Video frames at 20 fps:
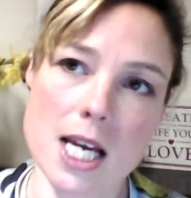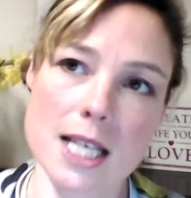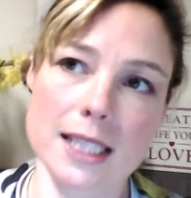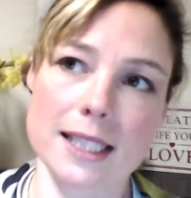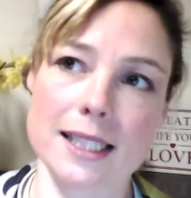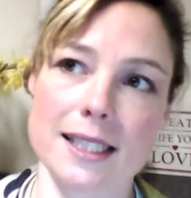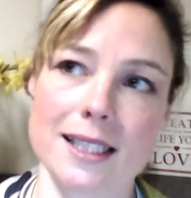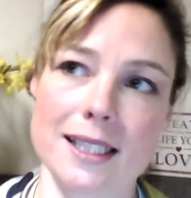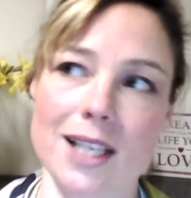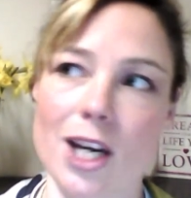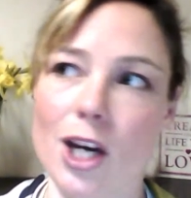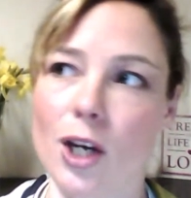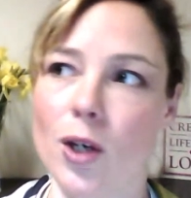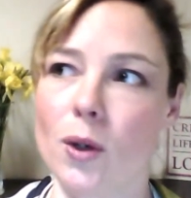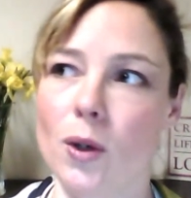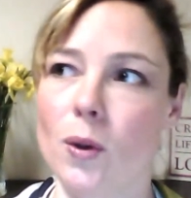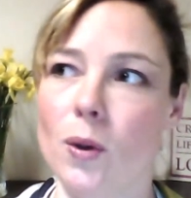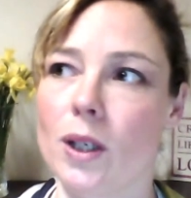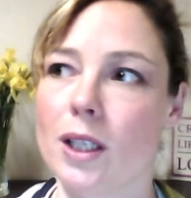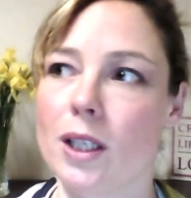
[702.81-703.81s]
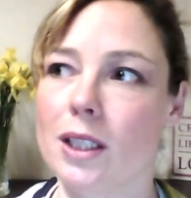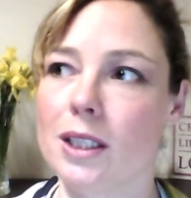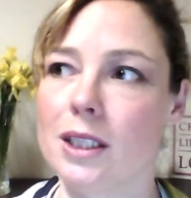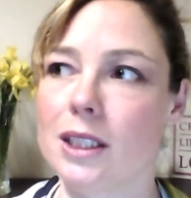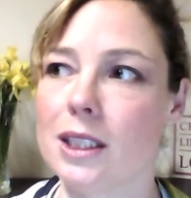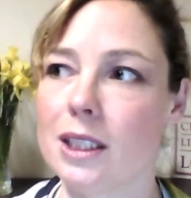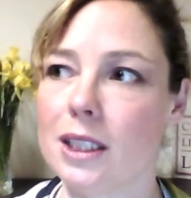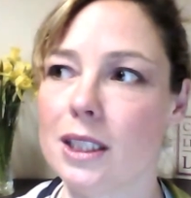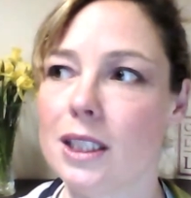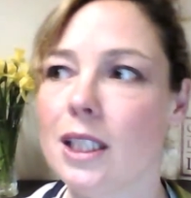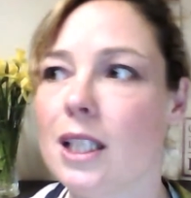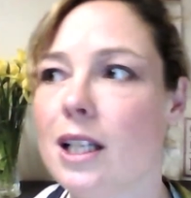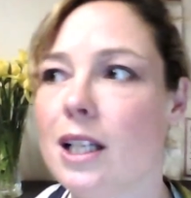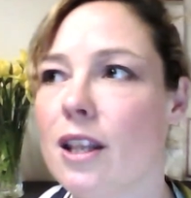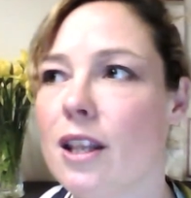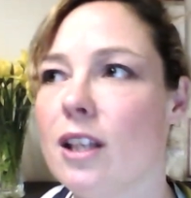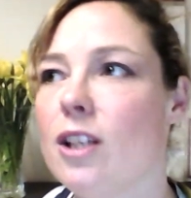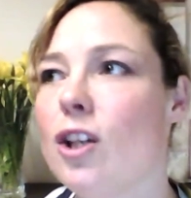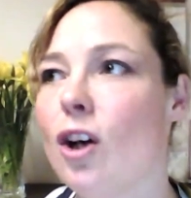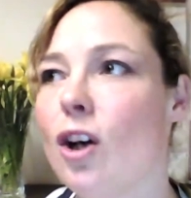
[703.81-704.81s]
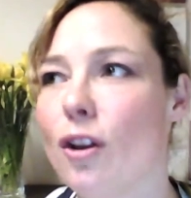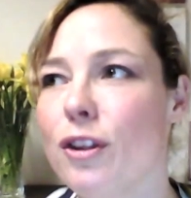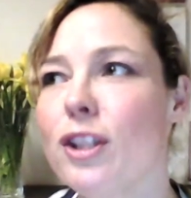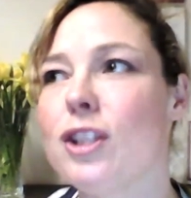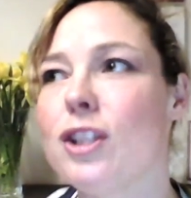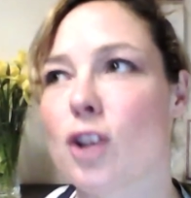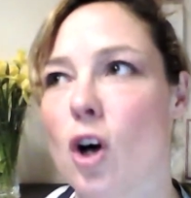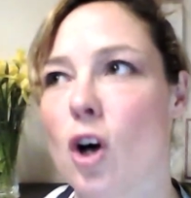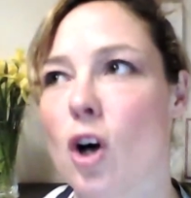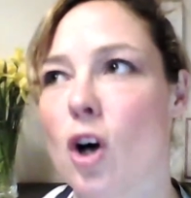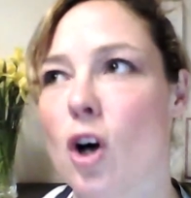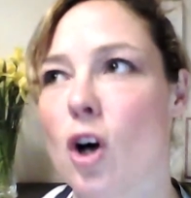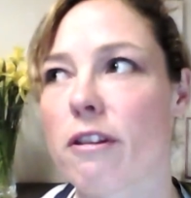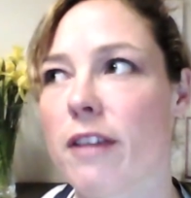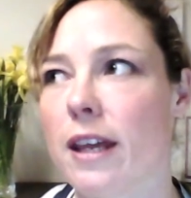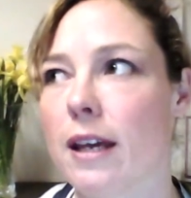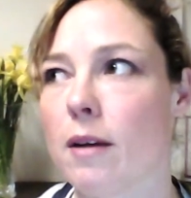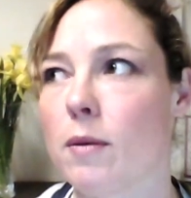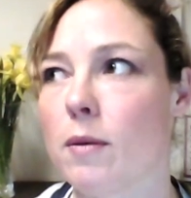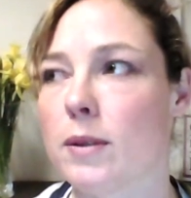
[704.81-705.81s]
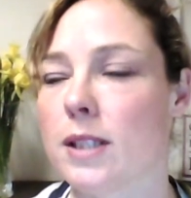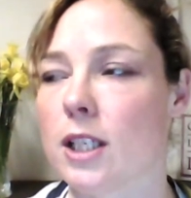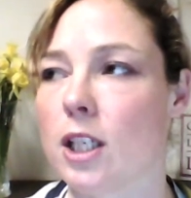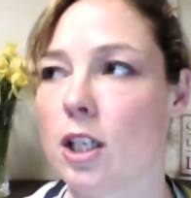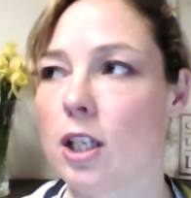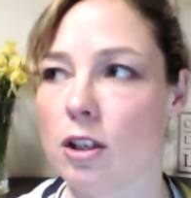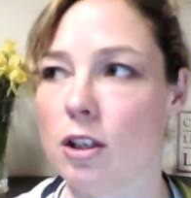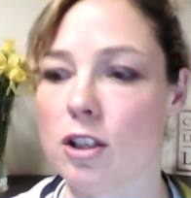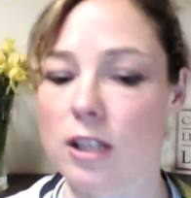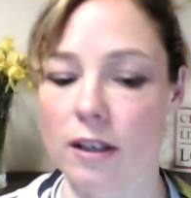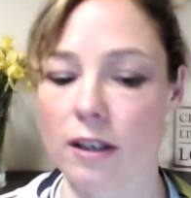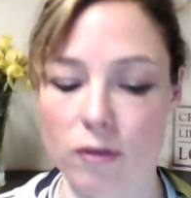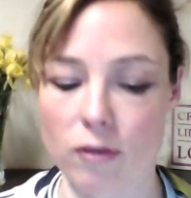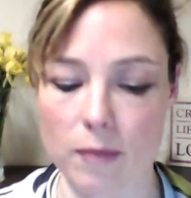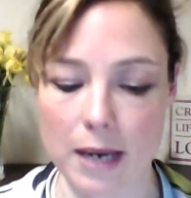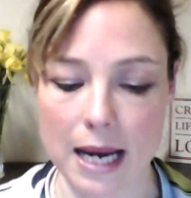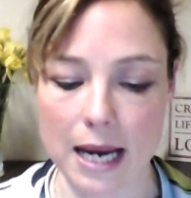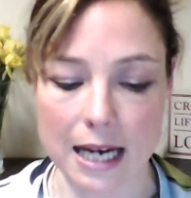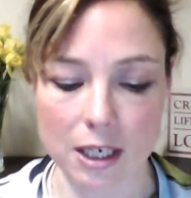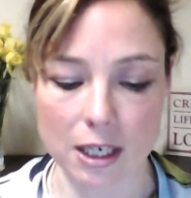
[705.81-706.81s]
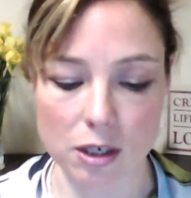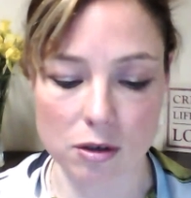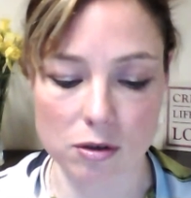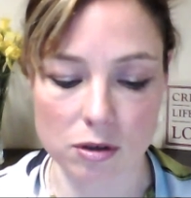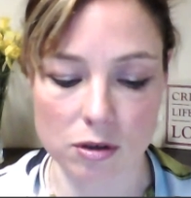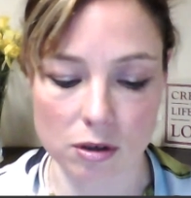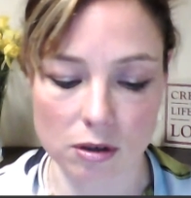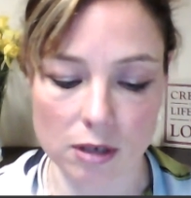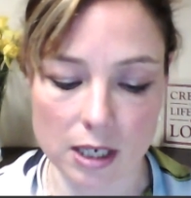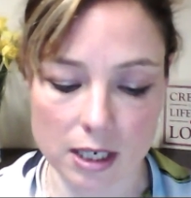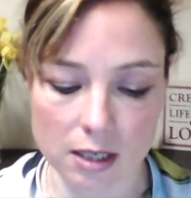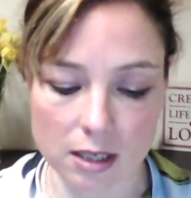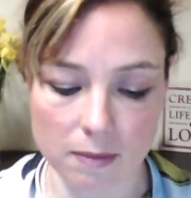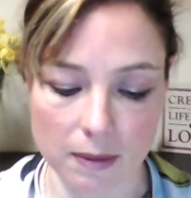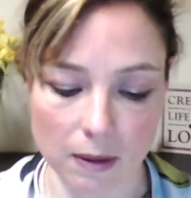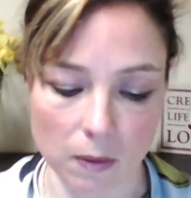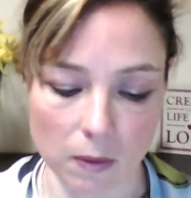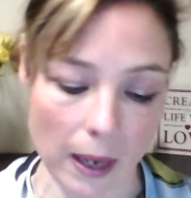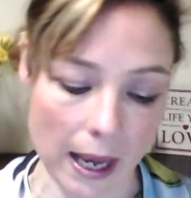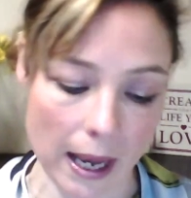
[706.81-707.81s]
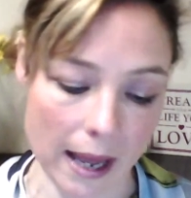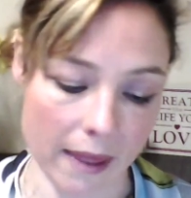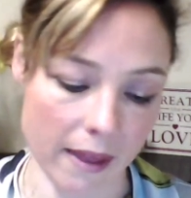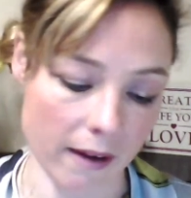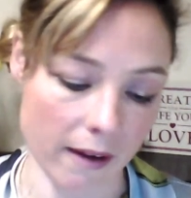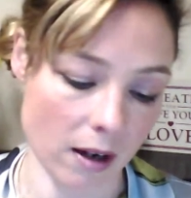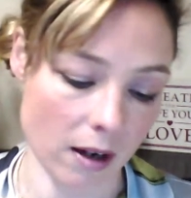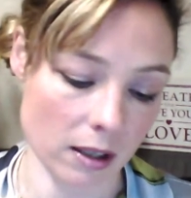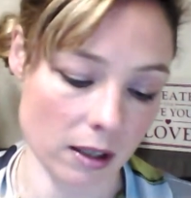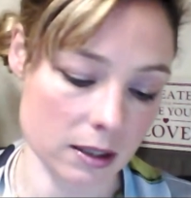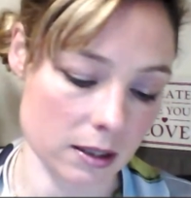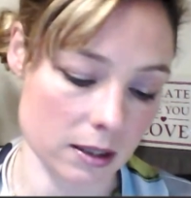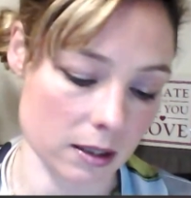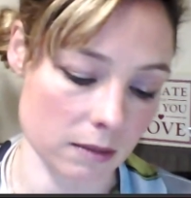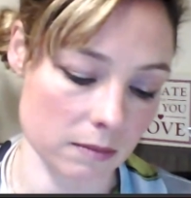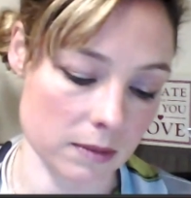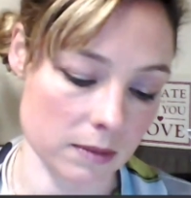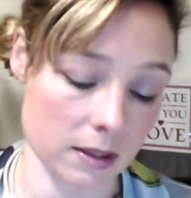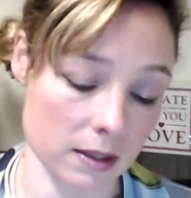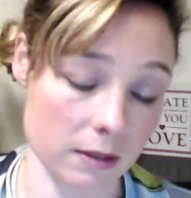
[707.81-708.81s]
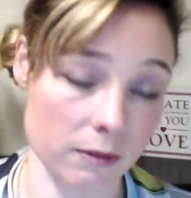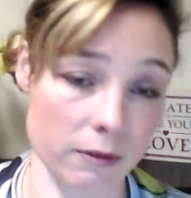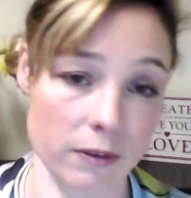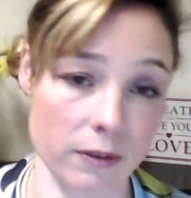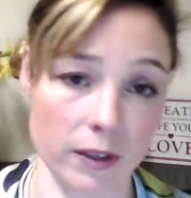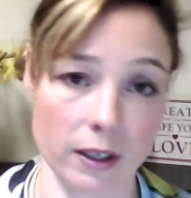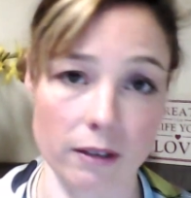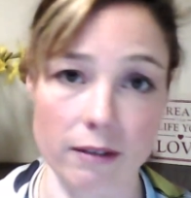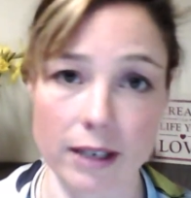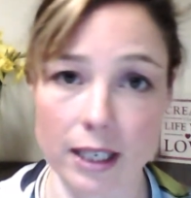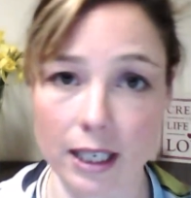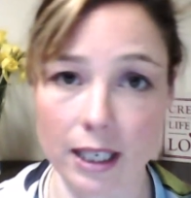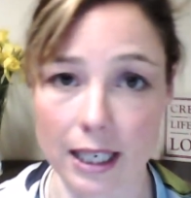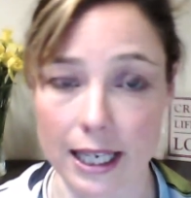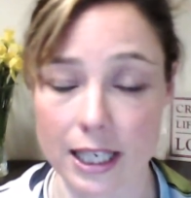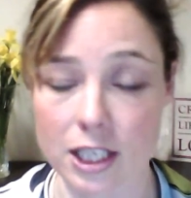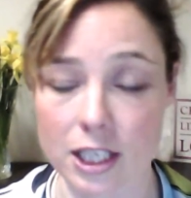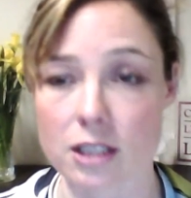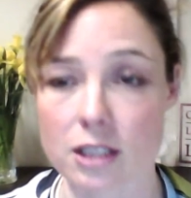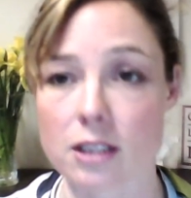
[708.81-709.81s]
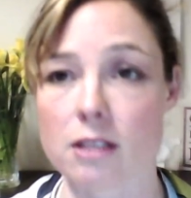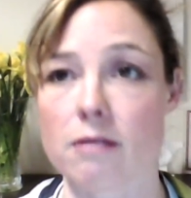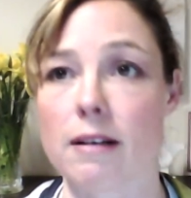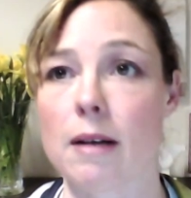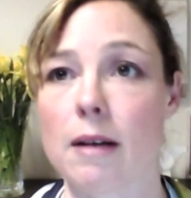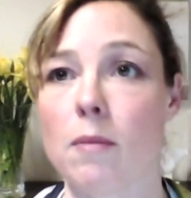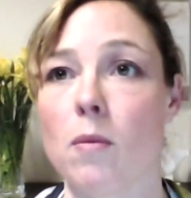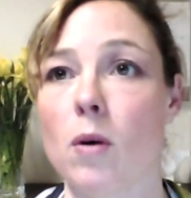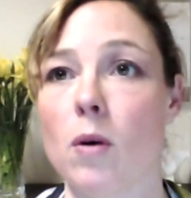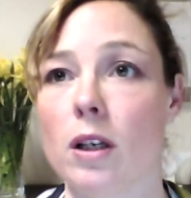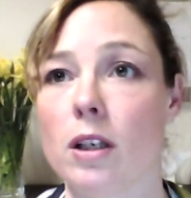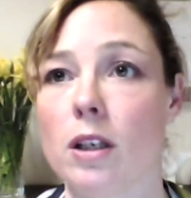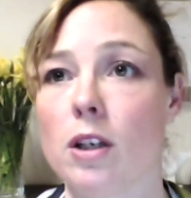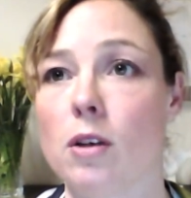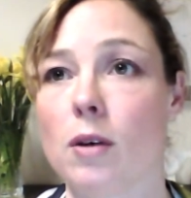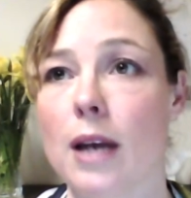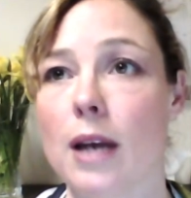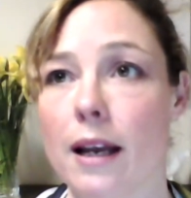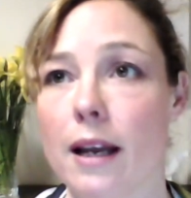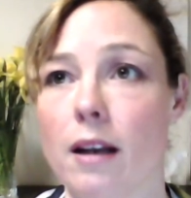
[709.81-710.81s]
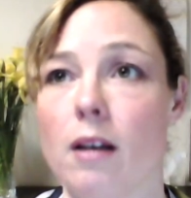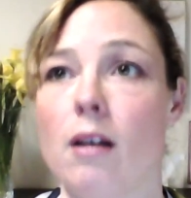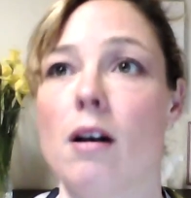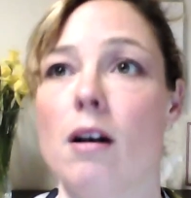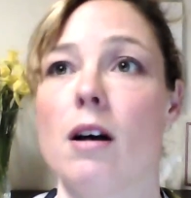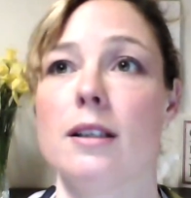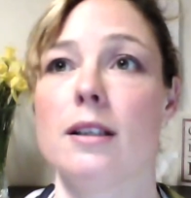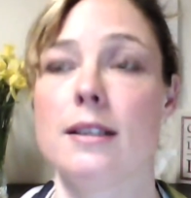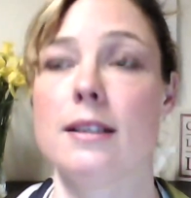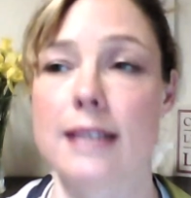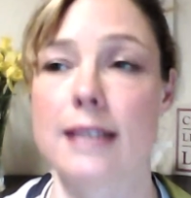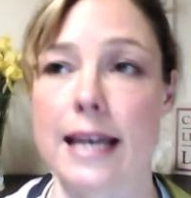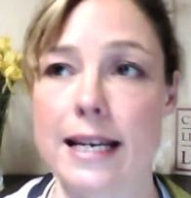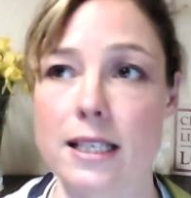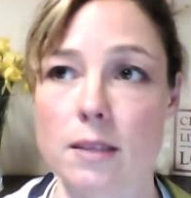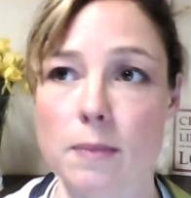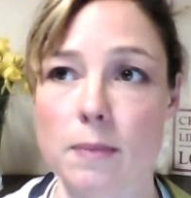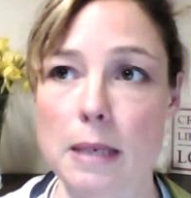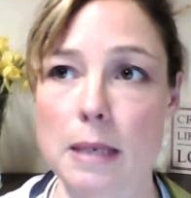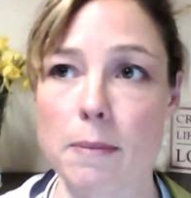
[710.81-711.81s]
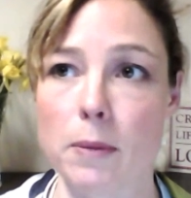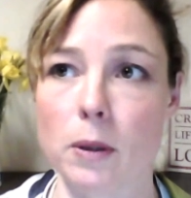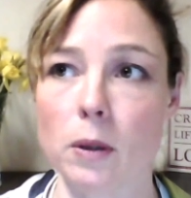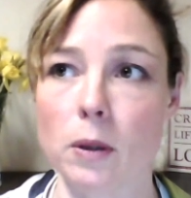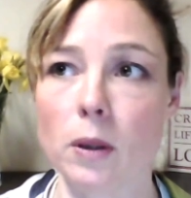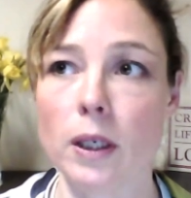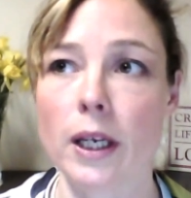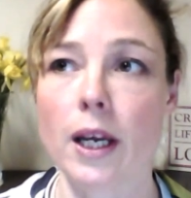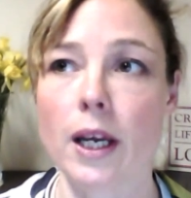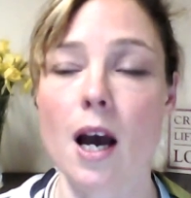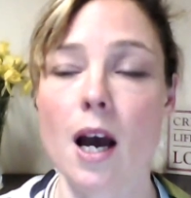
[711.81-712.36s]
So the not the doc thing was a huge thing for me, and you do need to be aware there are some severe regulations around what you can and can't say to people.